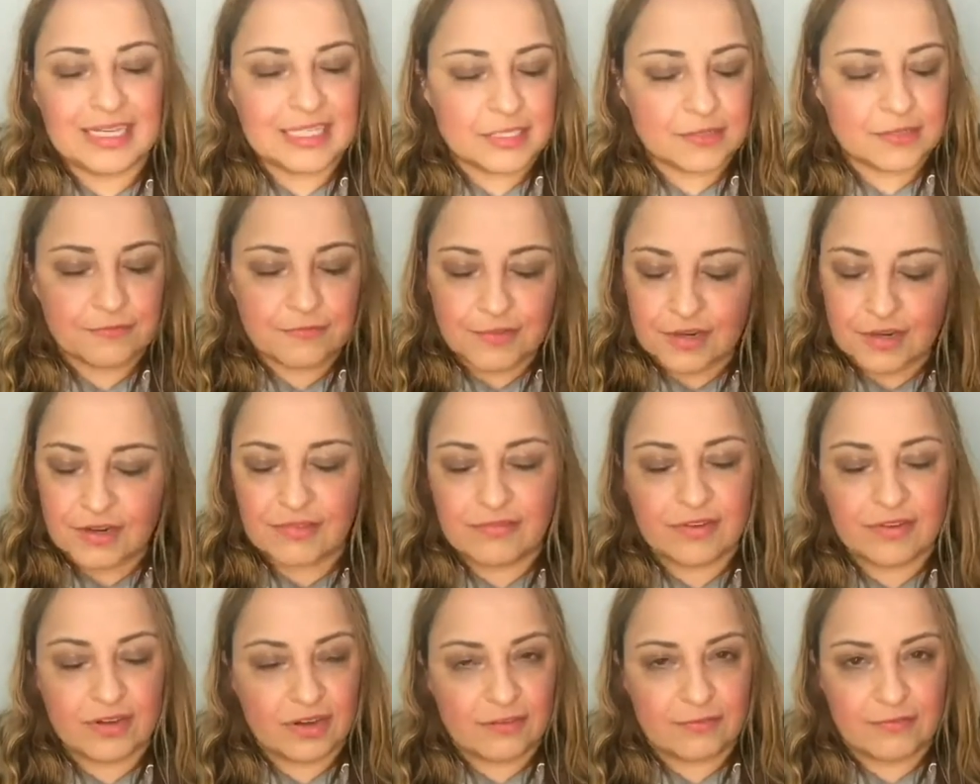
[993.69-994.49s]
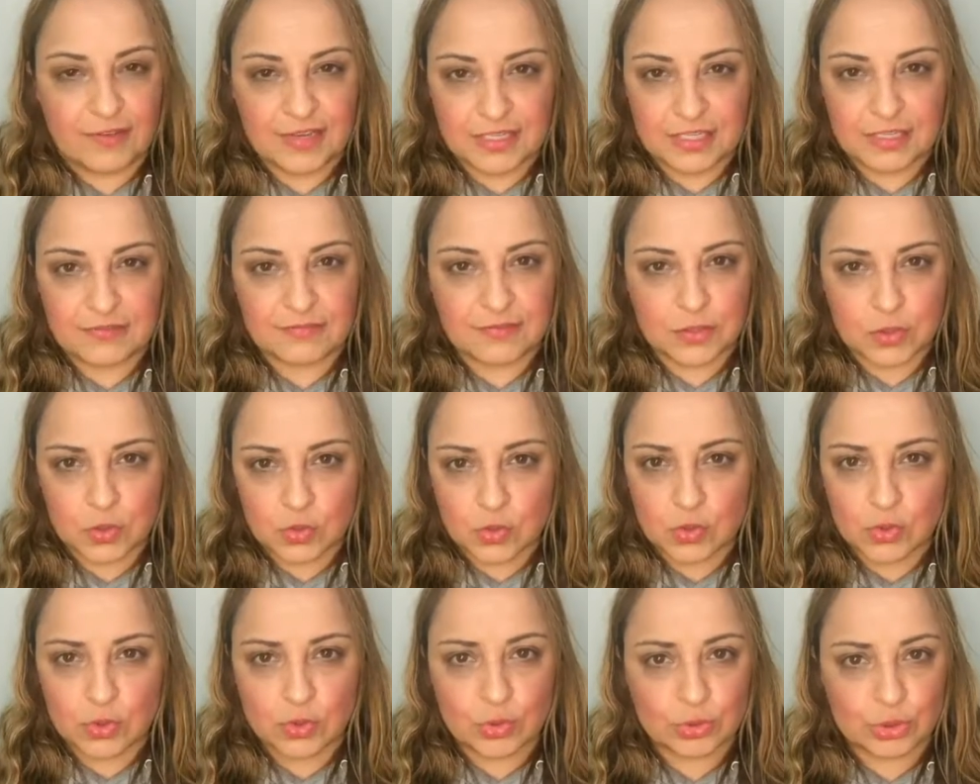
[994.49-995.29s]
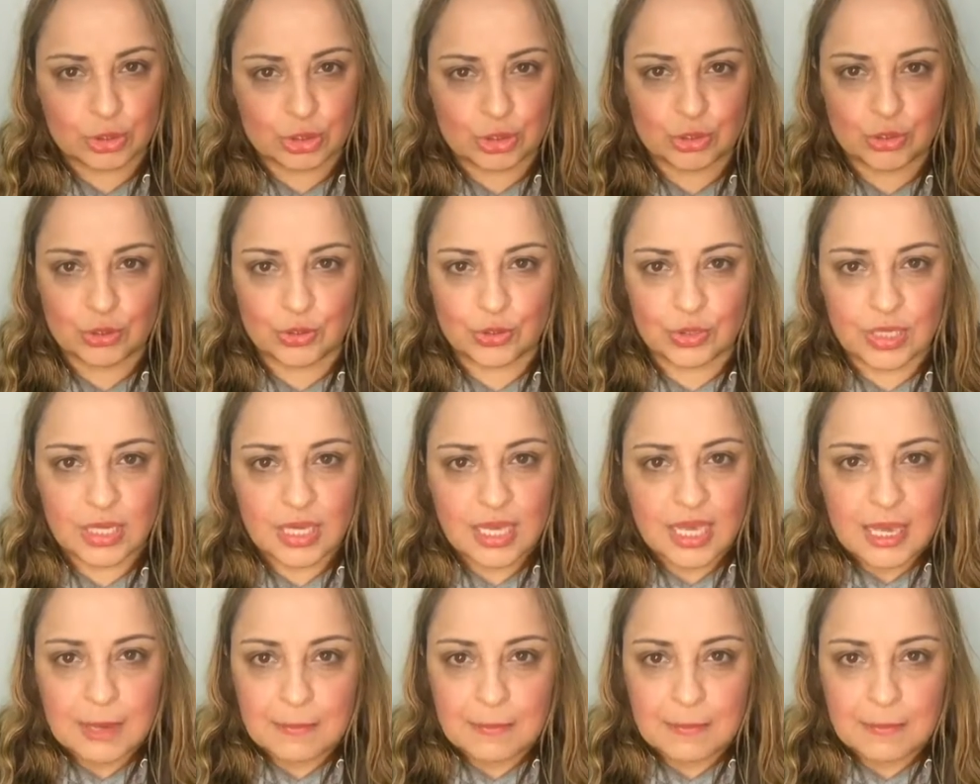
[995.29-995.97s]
It's a very, very effective tool to